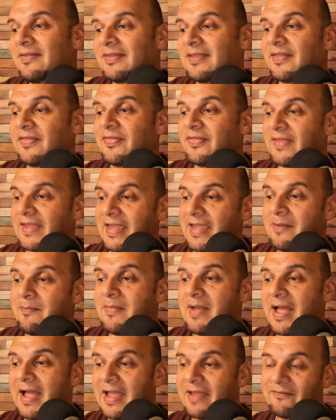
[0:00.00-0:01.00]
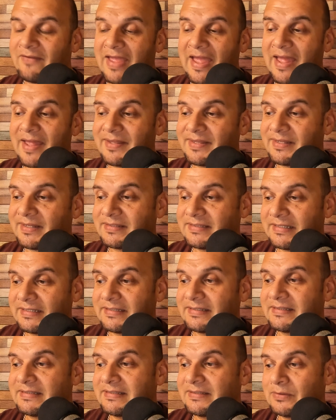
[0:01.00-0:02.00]
The theme, I've asked
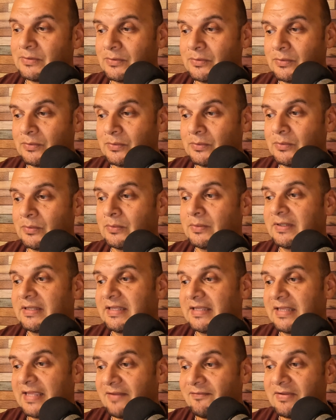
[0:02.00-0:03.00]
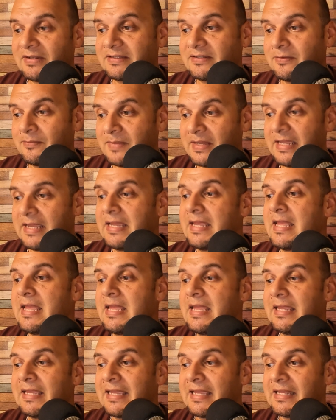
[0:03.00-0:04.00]
it to give it to me
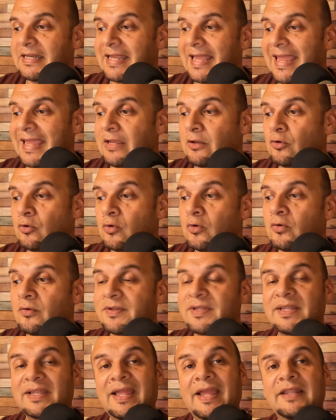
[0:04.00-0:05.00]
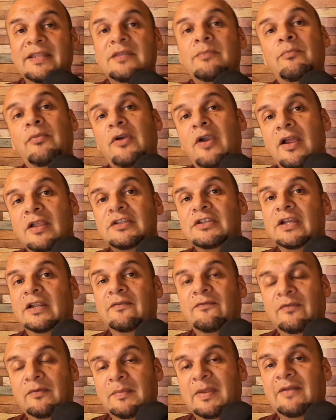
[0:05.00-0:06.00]
in a Google Slides
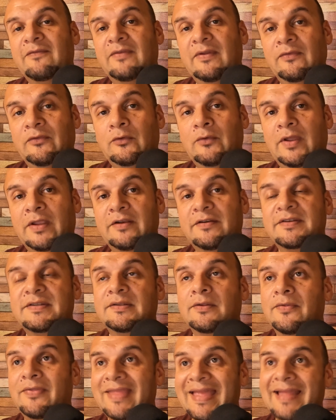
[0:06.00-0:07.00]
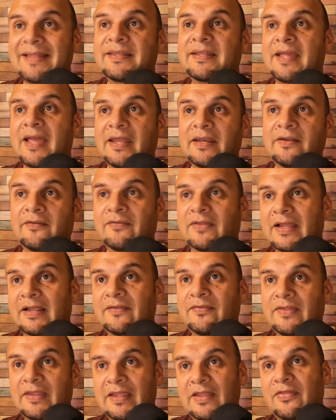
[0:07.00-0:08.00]
project for my fifth graders. So that's kind of
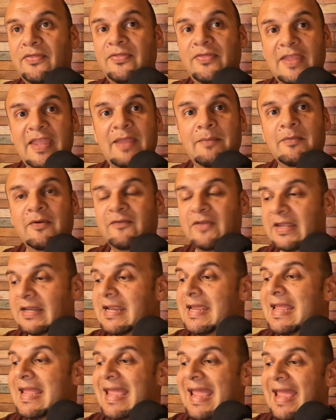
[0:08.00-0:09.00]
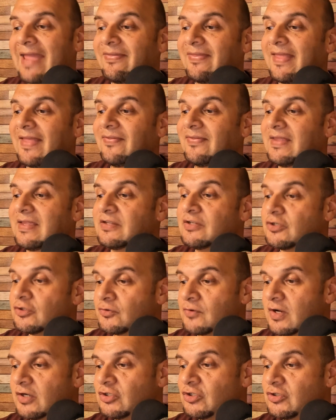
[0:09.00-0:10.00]
like the theme of it. And then the
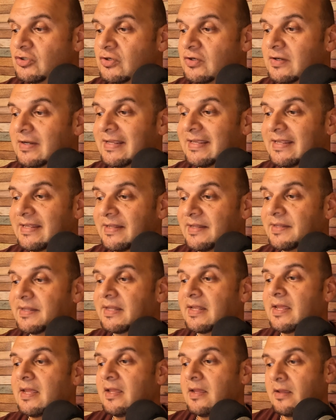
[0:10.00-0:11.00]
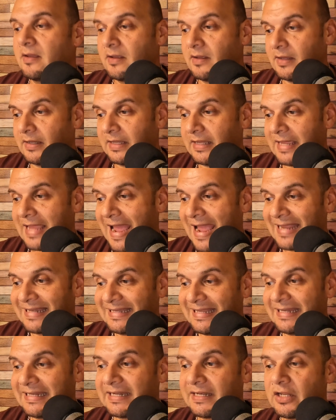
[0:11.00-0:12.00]
structure is I
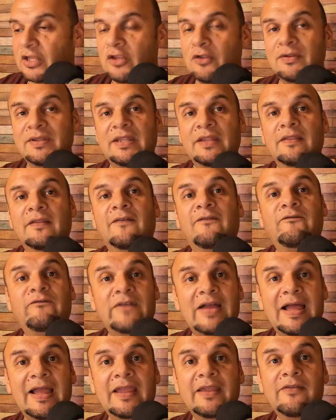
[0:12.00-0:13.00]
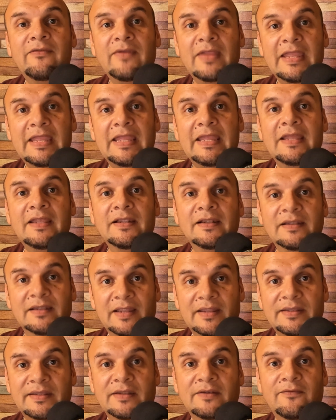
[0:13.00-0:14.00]
need it using the 5E
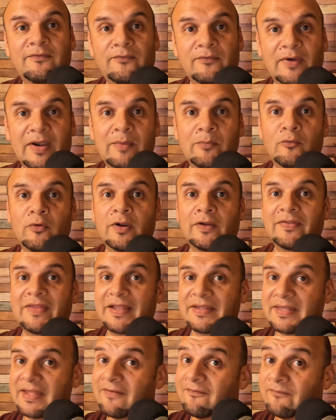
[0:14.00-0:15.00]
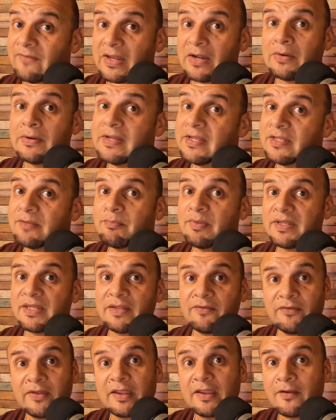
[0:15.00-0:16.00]
lesson framework. That's a very
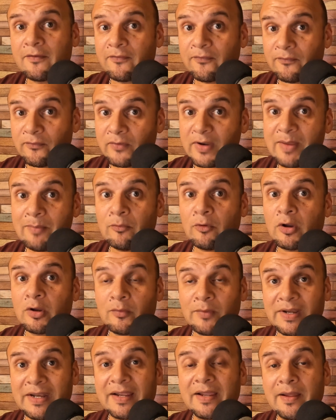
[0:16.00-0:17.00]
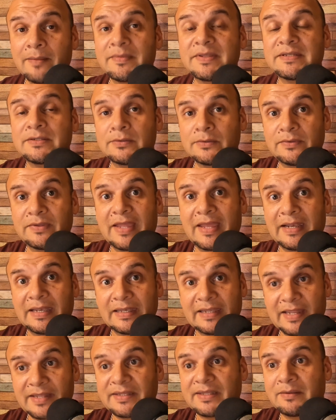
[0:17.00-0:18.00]
specific framework when it comes to that
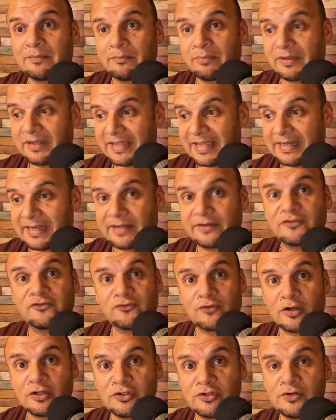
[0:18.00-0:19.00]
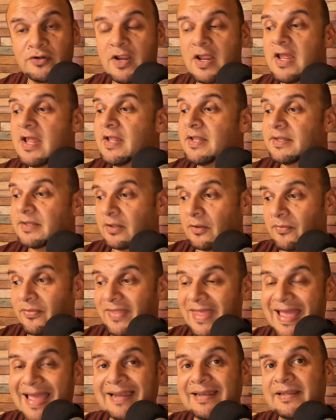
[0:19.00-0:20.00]
lesson planning structure. So
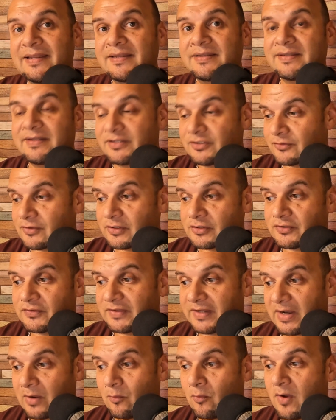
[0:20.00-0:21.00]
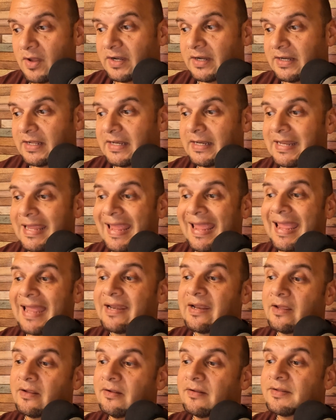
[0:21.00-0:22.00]
that is the structure that I want it in.
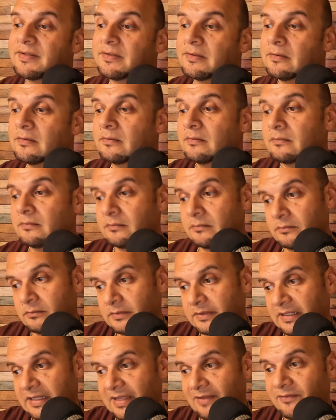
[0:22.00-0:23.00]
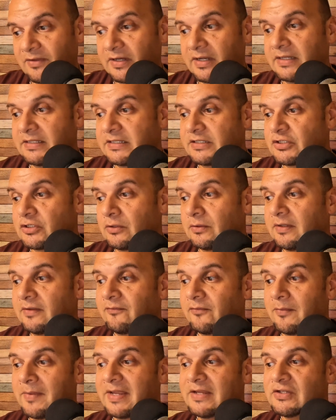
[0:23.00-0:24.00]
And I also give it additional
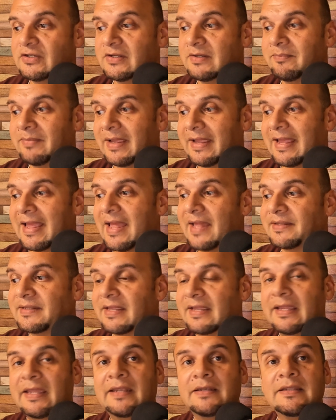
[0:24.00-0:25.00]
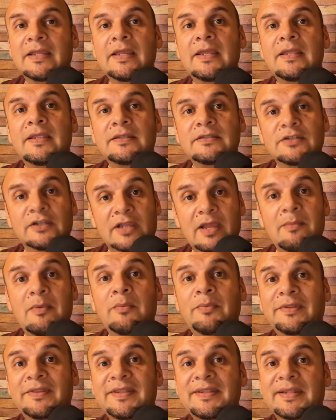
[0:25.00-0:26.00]
information by asking it to come
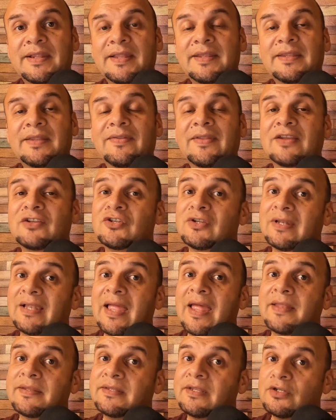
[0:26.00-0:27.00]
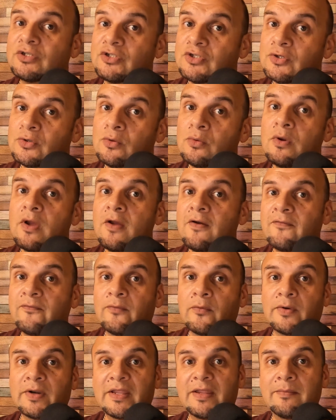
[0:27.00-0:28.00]
up with this lesson that should last two
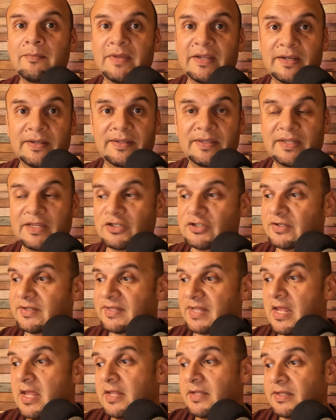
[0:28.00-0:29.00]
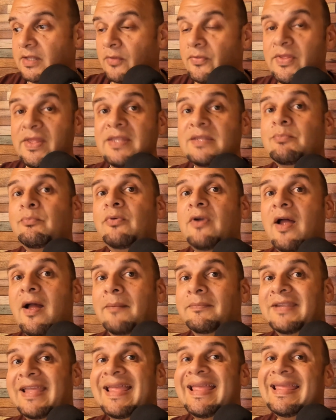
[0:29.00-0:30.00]
40 minute sessions. So this
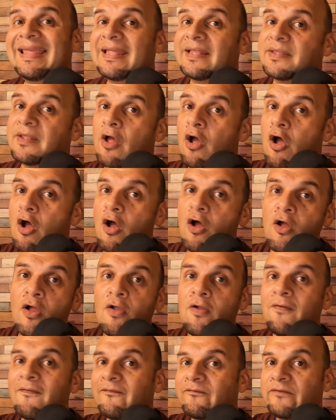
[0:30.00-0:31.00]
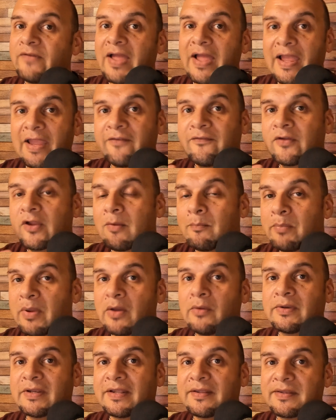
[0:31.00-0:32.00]
prompt hits all five
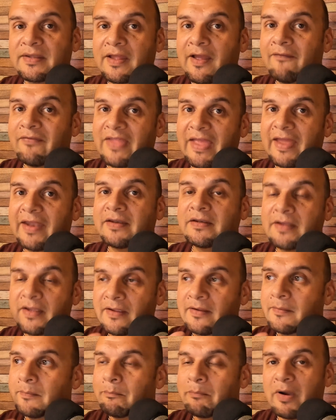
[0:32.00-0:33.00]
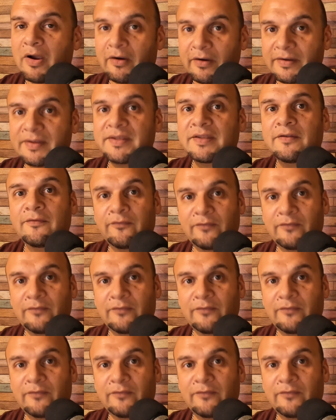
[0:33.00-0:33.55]
components of that parts